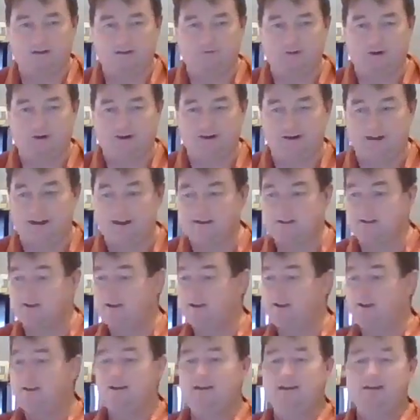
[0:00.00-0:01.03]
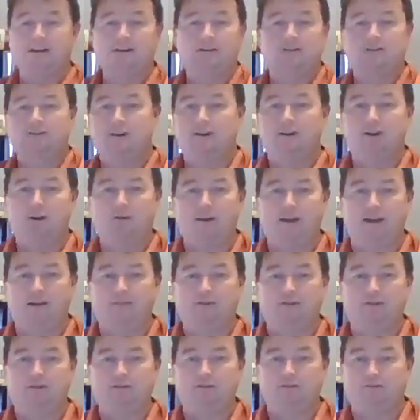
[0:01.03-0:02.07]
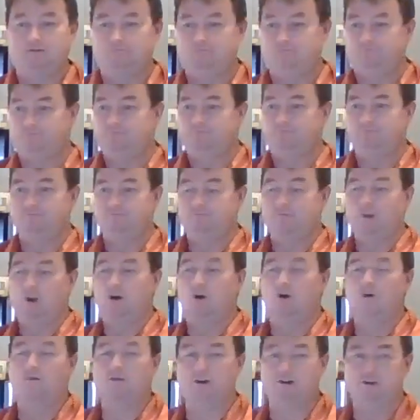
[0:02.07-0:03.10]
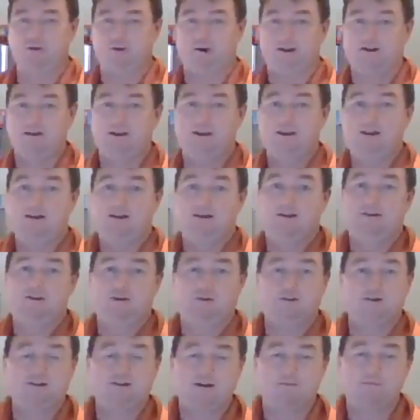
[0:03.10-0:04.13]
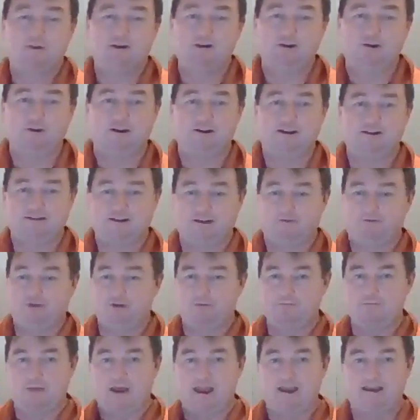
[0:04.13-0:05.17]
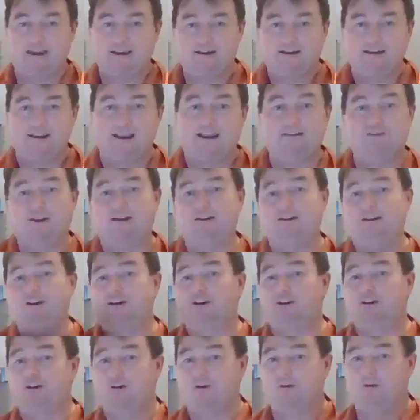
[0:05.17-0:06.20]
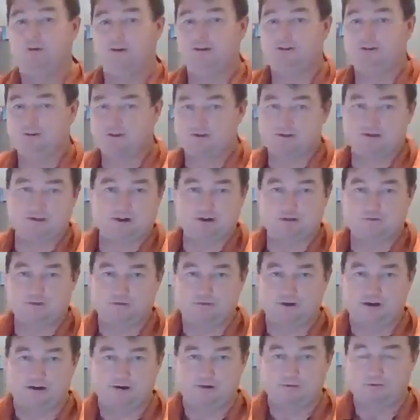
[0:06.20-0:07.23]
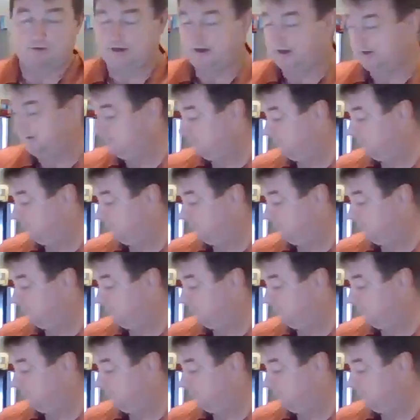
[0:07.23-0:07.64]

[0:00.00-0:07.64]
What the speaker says: very nice. So you don't have to overdo it. The only time you do it is if you make it and then you're going to serve it right away.